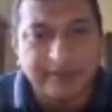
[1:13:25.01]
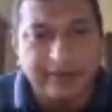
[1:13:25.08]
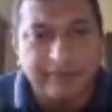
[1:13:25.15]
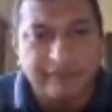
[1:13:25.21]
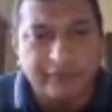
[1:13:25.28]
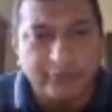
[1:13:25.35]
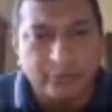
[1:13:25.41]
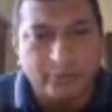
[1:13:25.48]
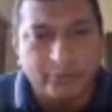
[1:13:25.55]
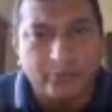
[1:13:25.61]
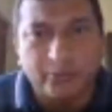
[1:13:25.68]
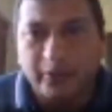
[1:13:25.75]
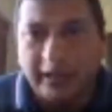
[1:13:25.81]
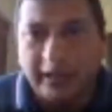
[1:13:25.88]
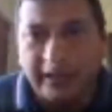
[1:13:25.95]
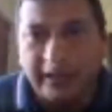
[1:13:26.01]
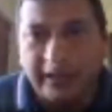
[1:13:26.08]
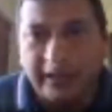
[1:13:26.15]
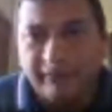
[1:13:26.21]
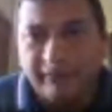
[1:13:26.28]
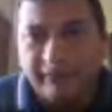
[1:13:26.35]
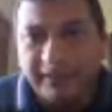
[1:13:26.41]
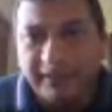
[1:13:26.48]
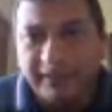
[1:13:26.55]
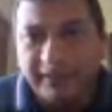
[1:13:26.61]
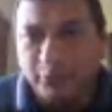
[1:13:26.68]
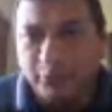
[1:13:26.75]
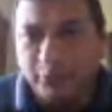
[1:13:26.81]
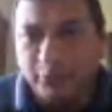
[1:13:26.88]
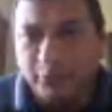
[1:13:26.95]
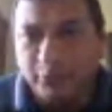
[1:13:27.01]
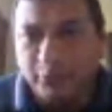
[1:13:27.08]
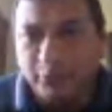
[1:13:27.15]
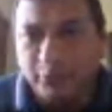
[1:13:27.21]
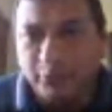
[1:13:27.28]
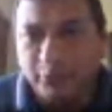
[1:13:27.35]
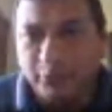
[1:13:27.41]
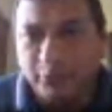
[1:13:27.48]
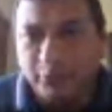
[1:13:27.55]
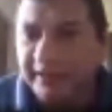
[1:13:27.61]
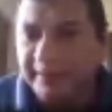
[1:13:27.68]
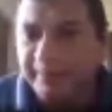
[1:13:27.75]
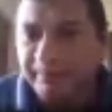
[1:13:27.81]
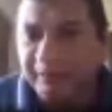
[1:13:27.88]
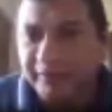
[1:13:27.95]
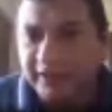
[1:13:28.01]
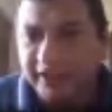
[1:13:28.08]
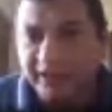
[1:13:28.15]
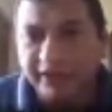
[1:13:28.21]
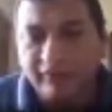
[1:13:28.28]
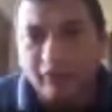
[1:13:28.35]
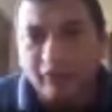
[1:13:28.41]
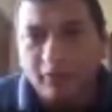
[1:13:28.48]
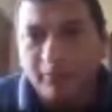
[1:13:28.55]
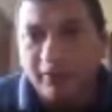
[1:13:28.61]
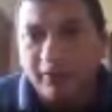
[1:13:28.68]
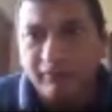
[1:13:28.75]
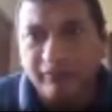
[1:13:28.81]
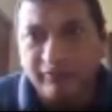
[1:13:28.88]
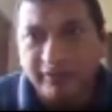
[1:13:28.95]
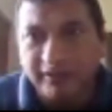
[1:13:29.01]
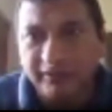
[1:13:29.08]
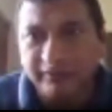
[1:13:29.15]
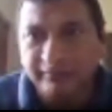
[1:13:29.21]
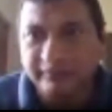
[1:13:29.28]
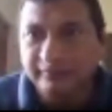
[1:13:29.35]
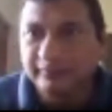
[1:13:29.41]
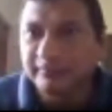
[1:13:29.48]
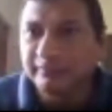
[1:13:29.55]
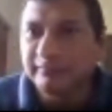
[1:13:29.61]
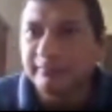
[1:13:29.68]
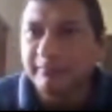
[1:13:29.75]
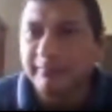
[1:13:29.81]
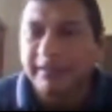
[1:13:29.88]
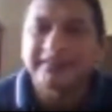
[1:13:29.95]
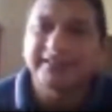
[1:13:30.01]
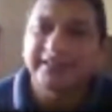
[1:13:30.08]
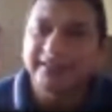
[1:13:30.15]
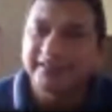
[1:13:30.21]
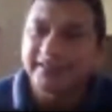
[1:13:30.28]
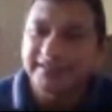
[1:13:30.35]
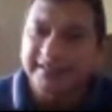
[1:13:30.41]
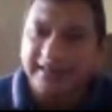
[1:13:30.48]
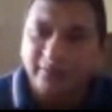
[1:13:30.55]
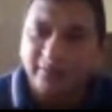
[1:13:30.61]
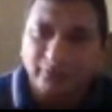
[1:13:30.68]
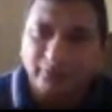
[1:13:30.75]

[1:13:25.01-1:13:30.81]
If you have put down even in the form of messages, I